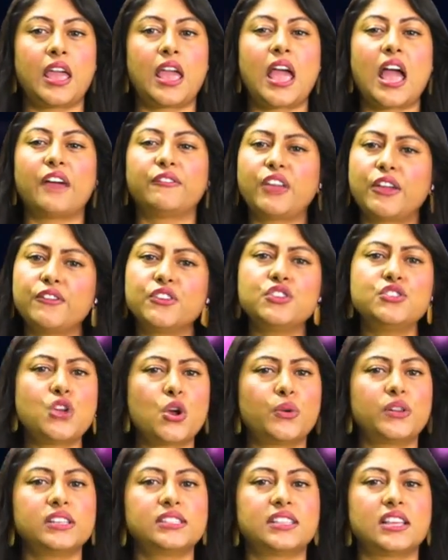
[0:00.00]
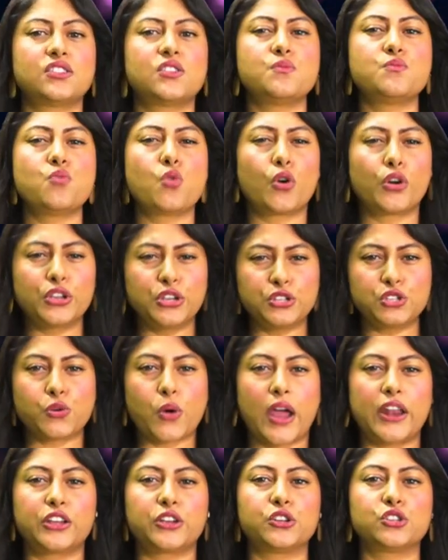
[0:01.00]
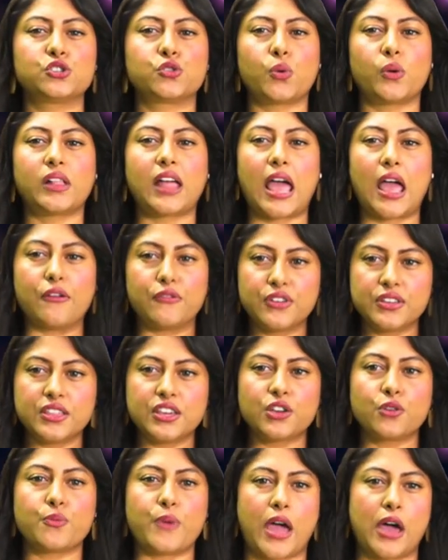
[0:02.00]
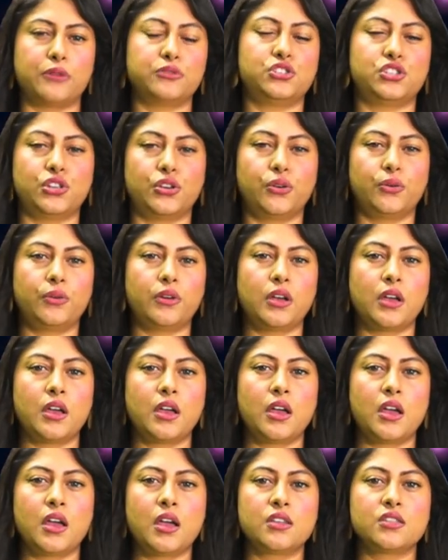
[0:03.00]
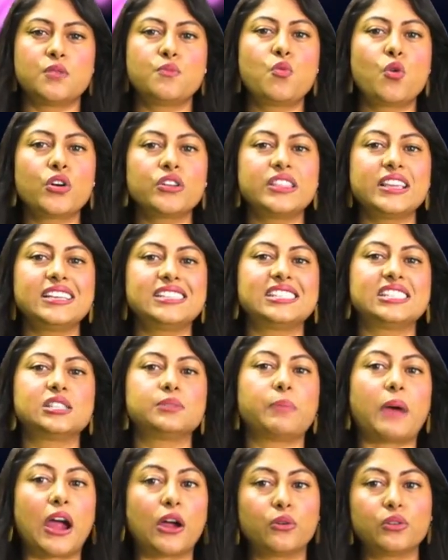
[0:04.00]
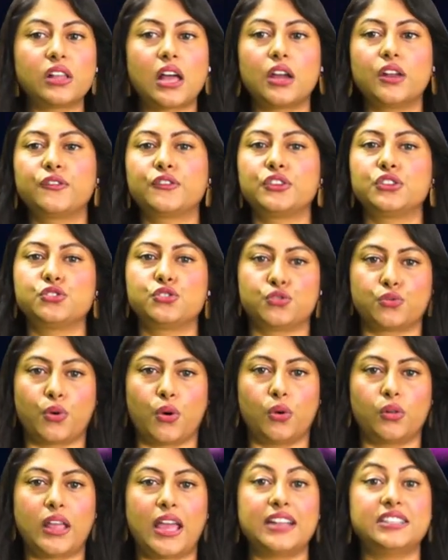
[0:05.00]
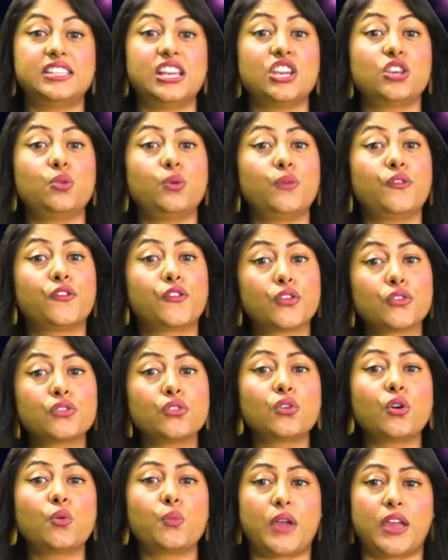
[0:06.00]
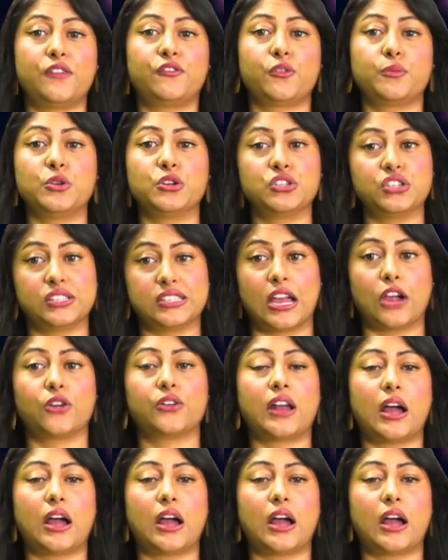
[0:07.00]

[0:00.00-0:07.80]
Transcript: Have you ever noticed that the more you try to control everything around you, the more things spiral out of control and take you further away from your desired